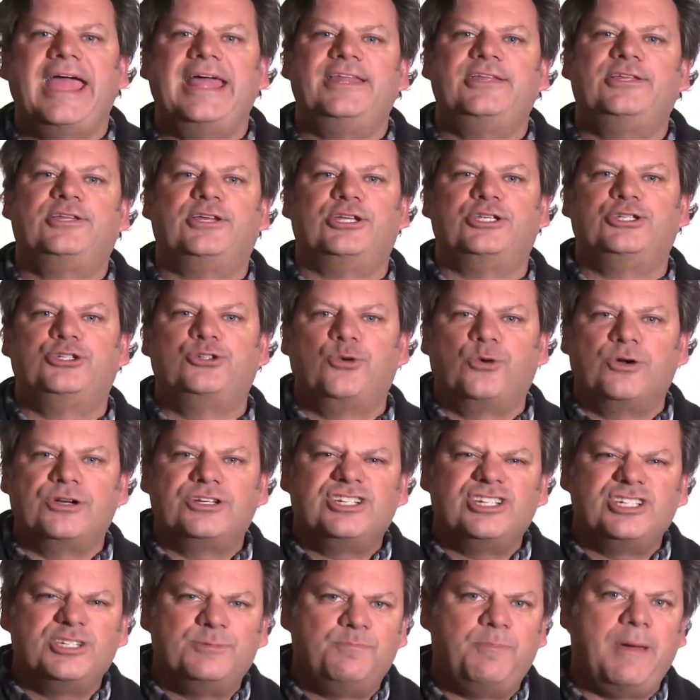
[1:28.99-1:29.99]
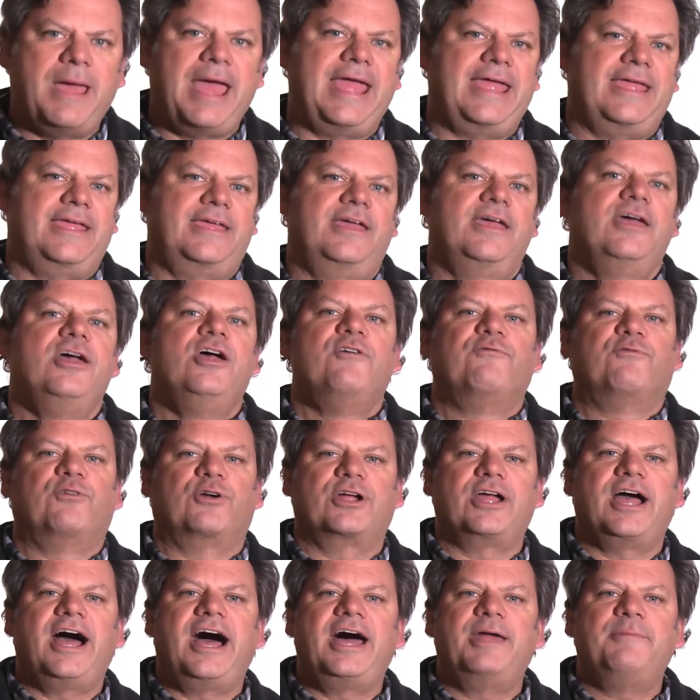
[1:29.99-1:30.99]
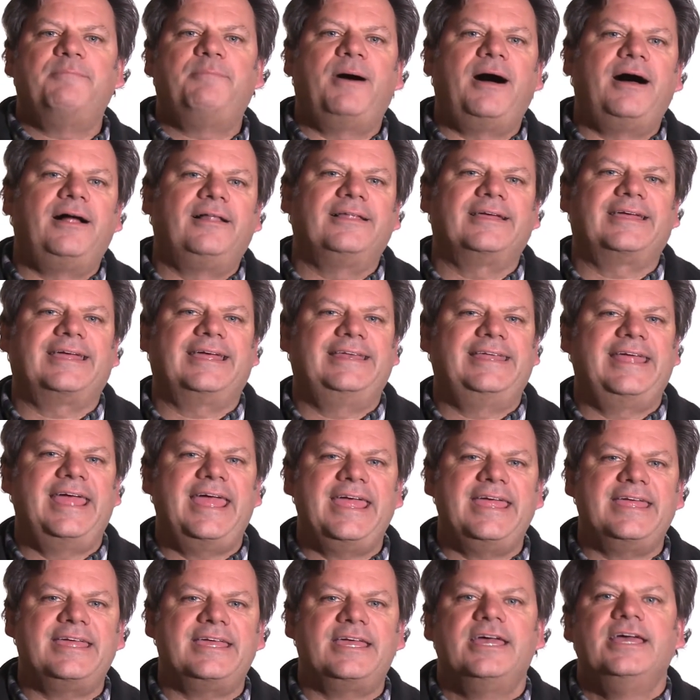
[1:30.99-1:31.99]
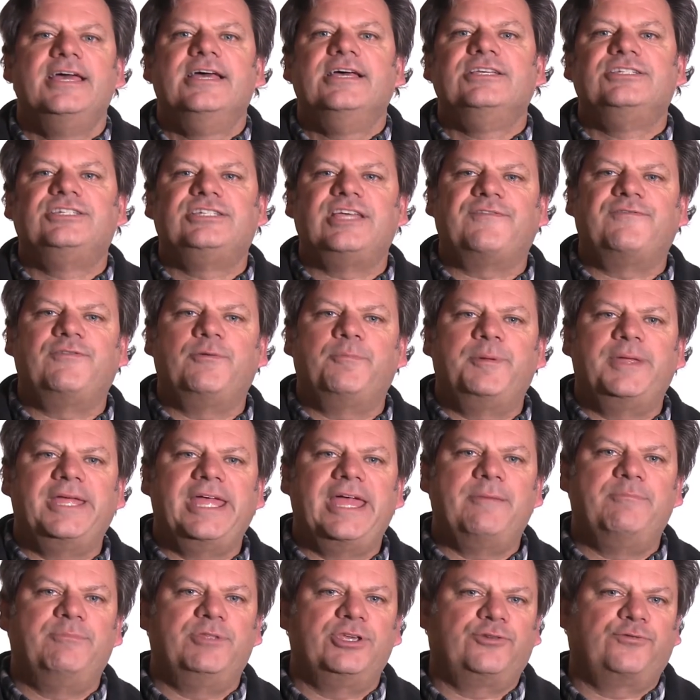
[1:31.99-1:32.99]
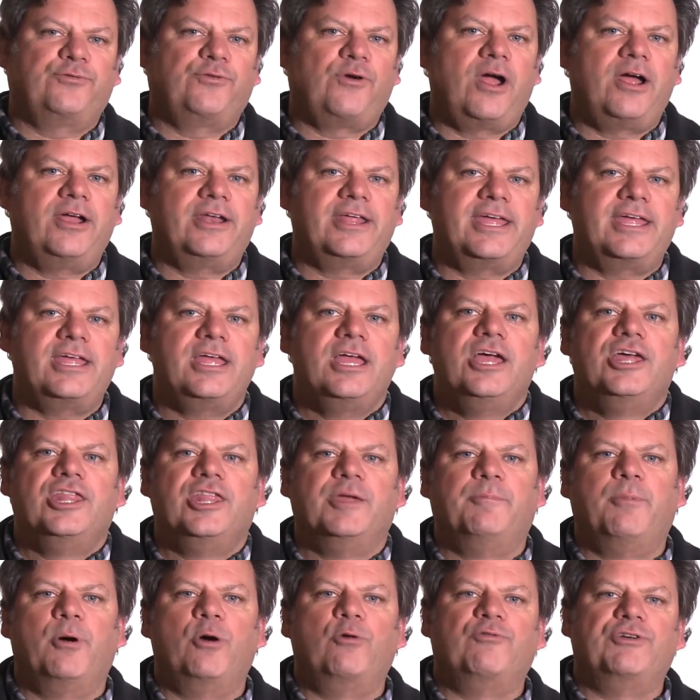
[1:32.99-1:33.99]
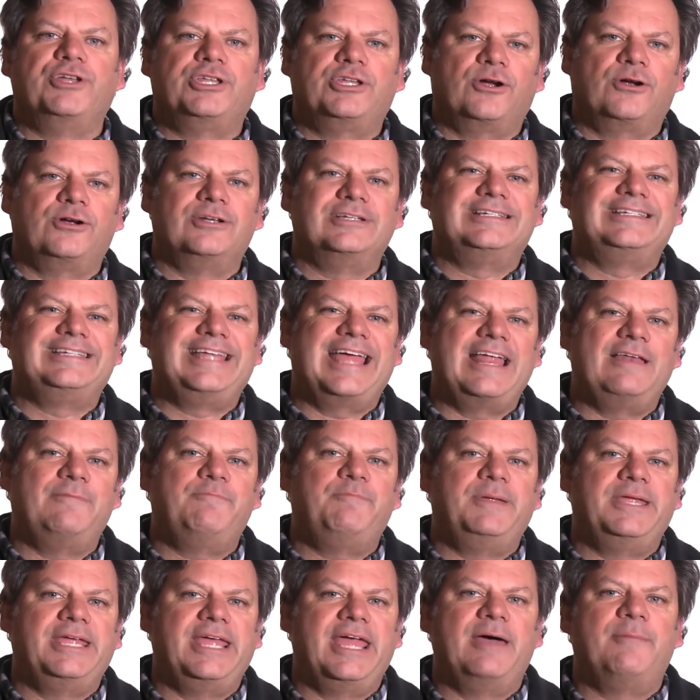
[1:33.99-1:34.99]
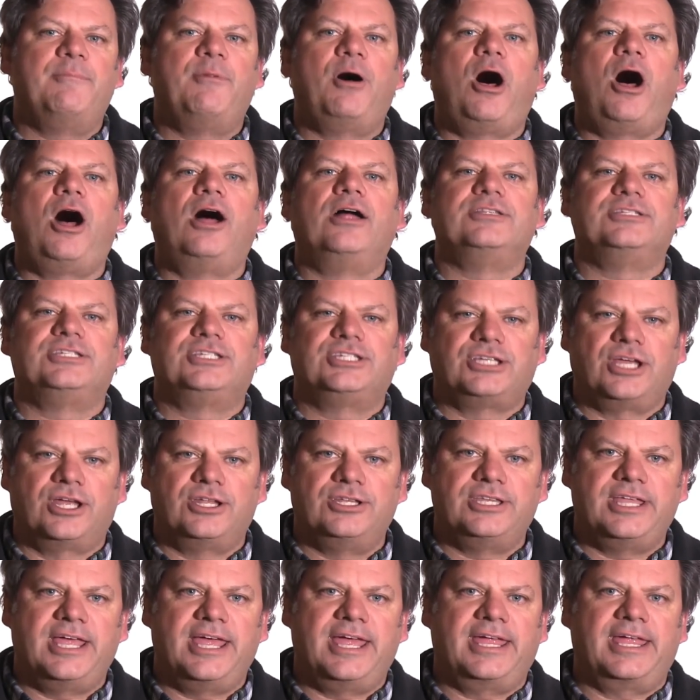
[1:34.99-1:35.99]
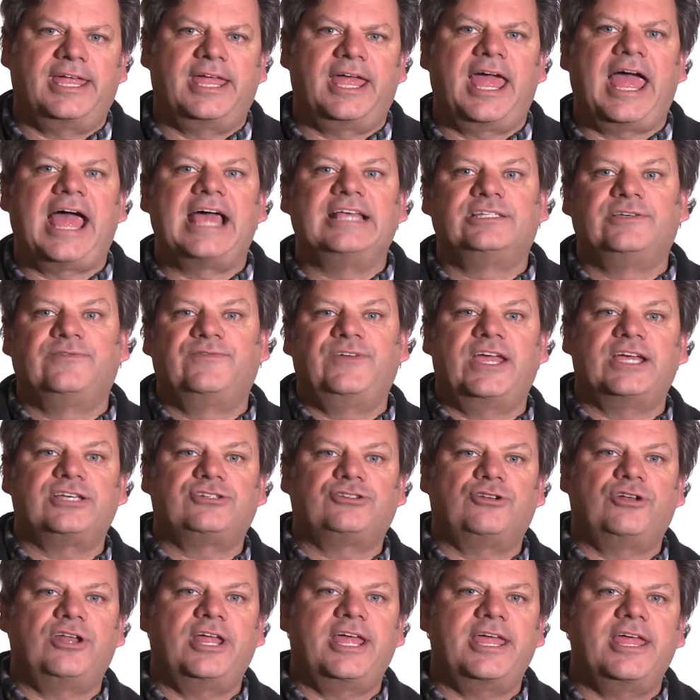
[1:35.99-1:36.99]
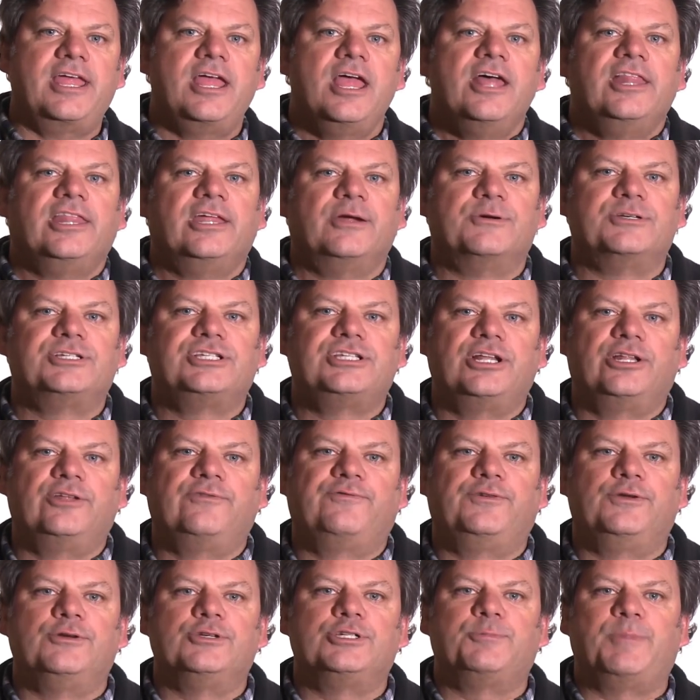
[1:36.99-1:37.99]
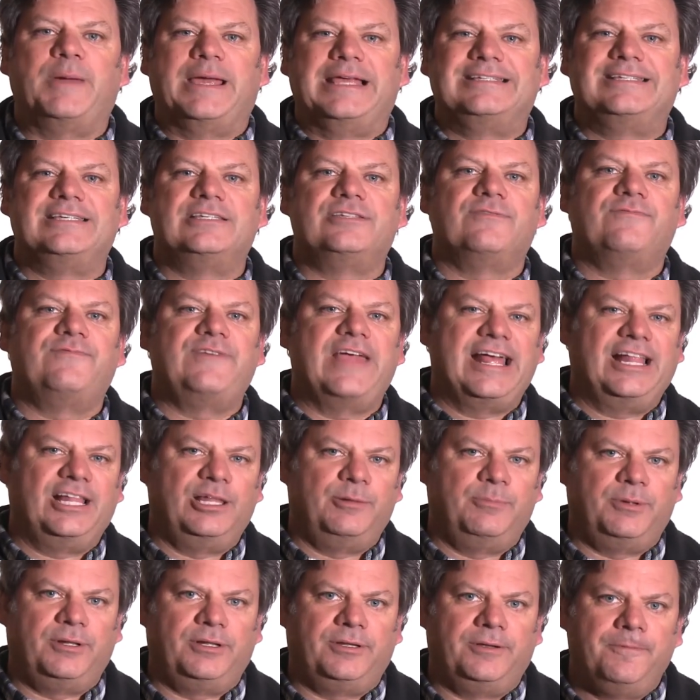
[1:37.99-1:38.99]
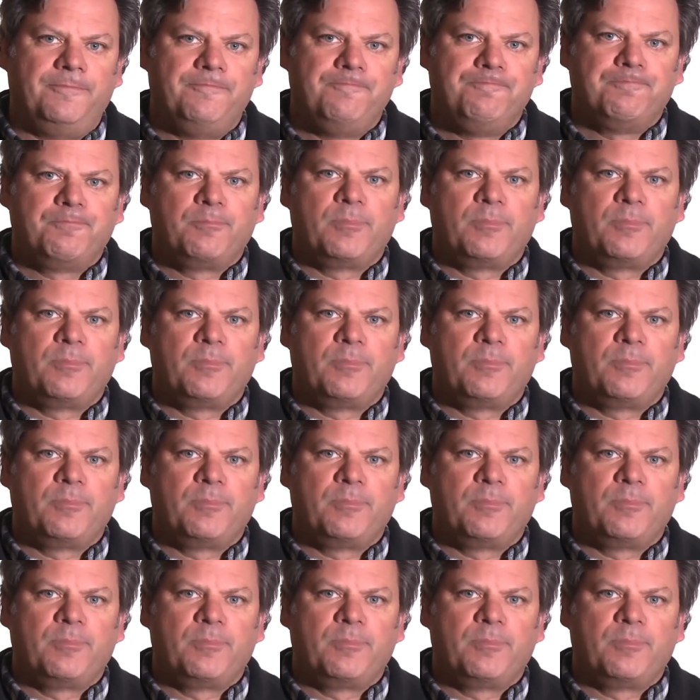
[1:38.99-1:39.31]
headed to George's Bank for cod, pollock, and hake, 7 p.m. this Friday. The boat returns 10 p.m. on Sunday. As of yesterday, there were still a few spaces available.